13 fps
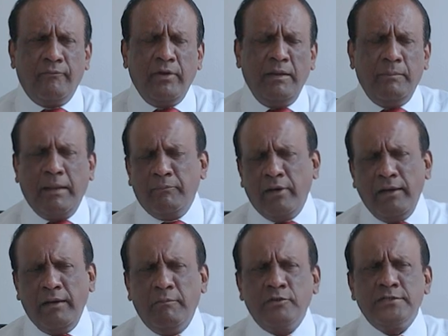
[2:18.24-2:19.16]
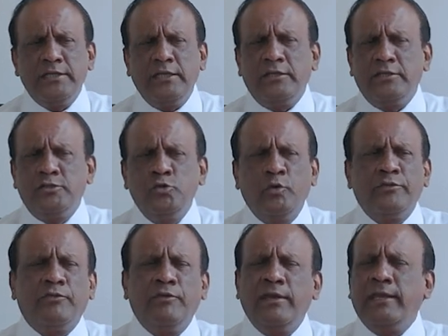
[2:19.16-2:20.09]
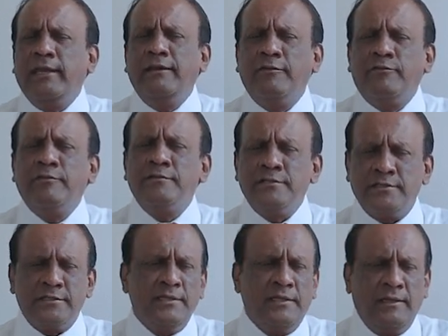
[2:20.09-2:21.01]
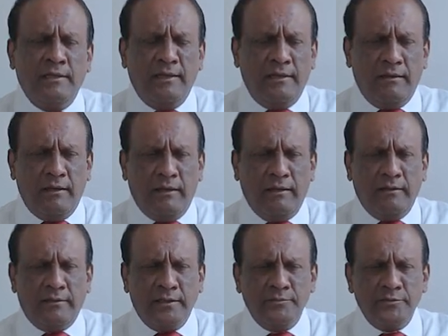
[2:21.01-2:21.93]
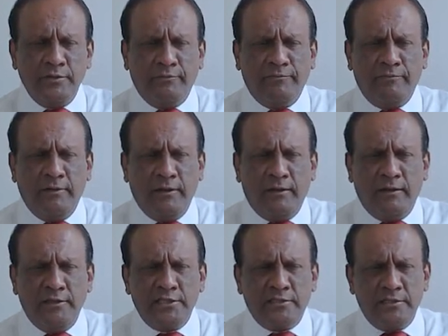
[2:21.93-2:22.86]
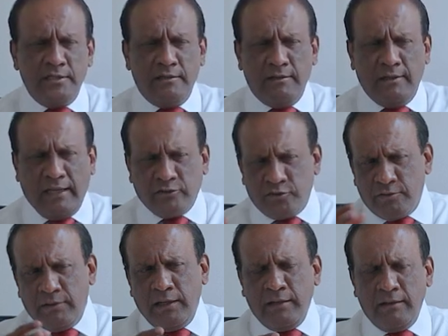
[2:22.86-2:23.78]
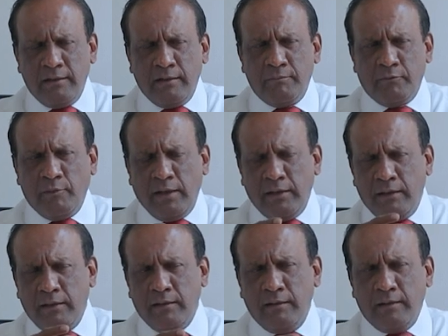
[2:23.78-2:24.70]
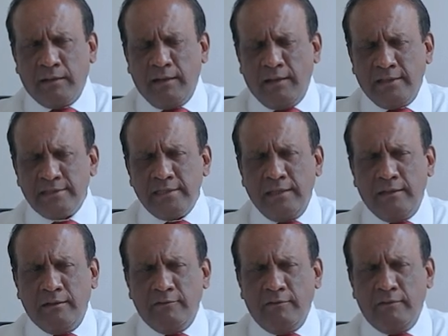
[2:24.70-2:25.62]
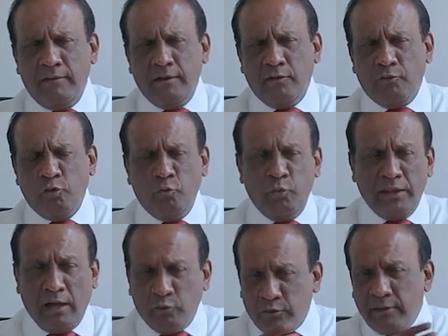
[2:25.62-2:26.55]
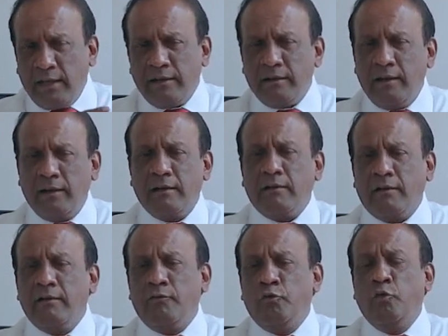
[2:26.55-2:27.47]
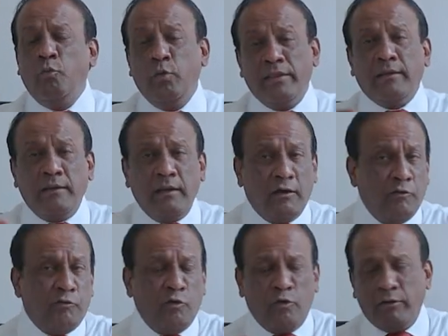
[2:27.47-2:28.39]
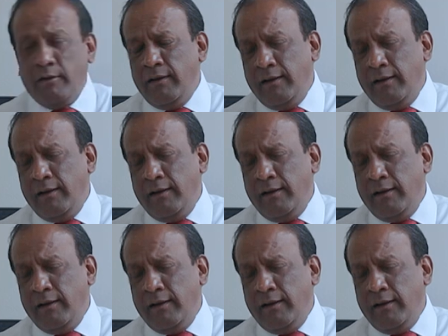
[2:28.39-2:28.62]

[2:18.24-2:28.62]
really I'm really able to see two or three key differences uh, in terms of lecturing and providing a class in a, in a room without that and a room with an Ecophon.